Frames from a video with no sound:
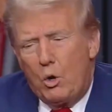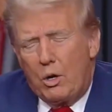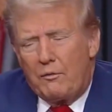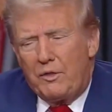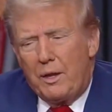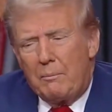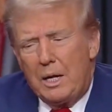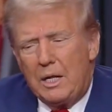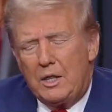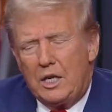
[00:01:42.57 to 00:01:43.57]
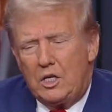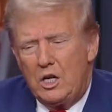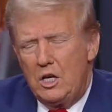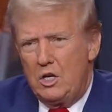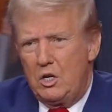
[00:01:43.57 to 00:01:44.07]
all of them, and they
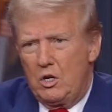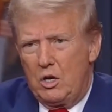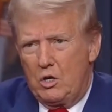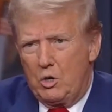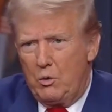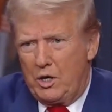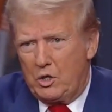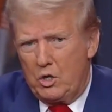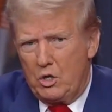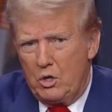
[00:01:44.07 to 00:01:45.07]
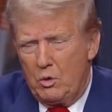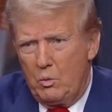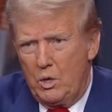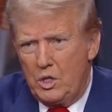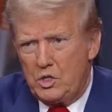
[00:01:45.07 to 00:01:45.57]
didn't correct her
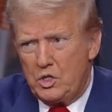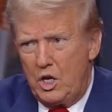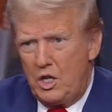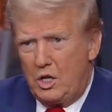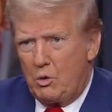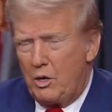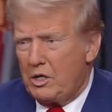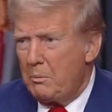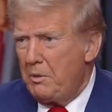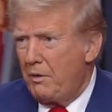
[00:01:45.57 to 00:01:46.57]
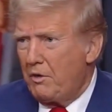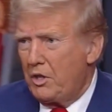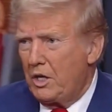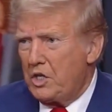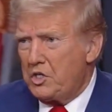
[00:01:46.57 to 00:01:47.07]
once, and they corrected me
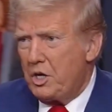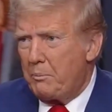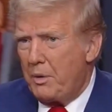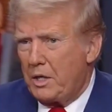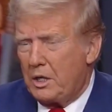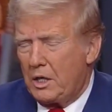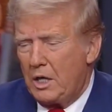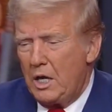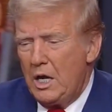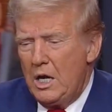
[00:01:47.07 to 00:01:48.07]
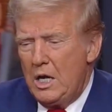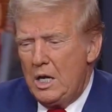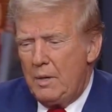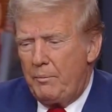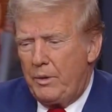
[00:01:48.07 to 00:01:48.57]
everything I said practically,
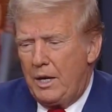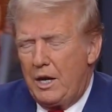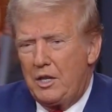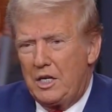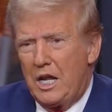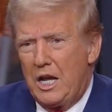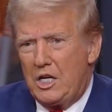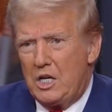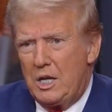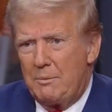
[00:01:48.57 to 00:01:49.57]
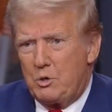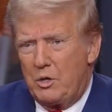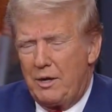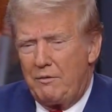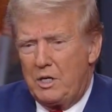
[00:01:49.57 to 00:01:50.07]
and I think 9 times or
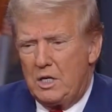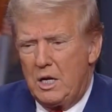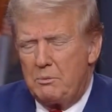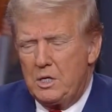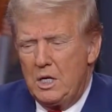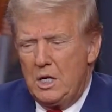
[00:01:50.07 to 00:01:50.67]
11 times,